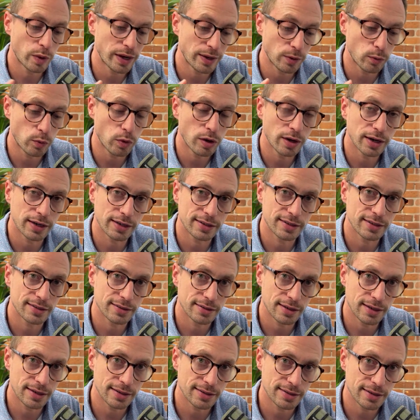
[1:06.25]
way it works
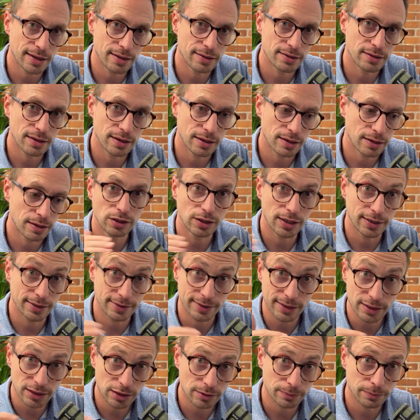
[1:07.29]
is it sends a
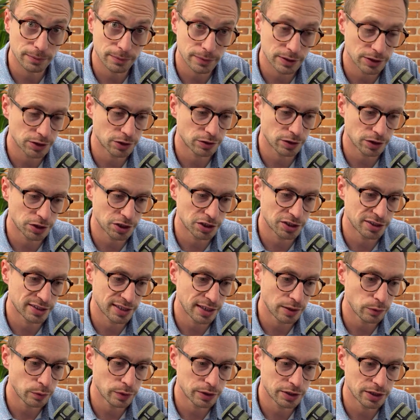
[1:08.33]
system instruction
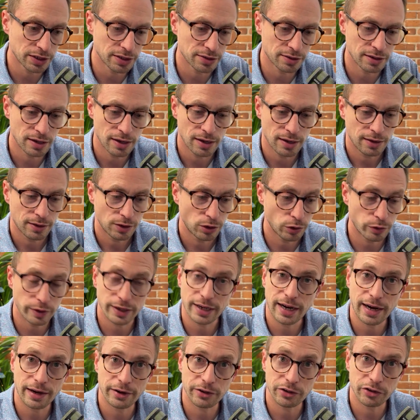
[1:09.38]
set, which is you're a
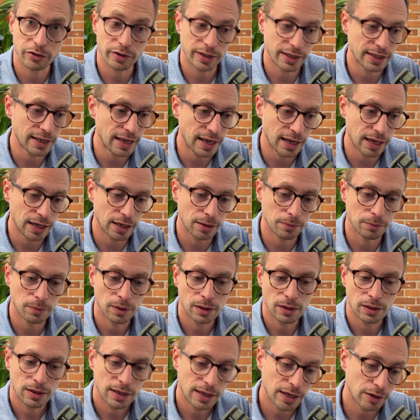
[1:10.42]
character in a game.
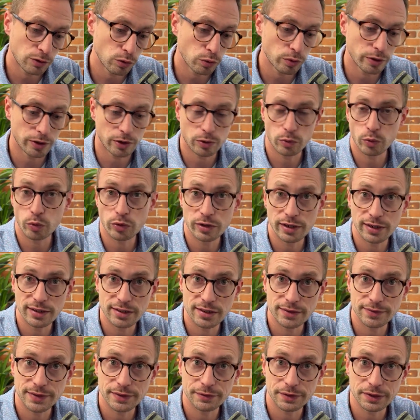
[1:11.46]
Here are all the
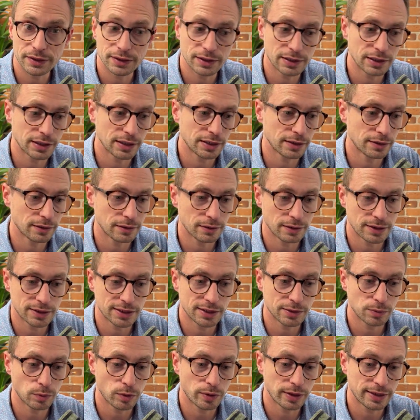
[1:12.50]
coordinates of everything. This
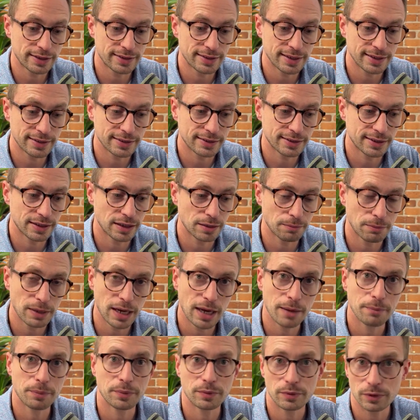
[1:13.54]
is what exists in the
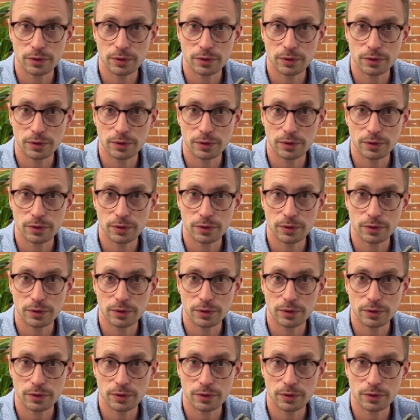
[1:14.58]
map.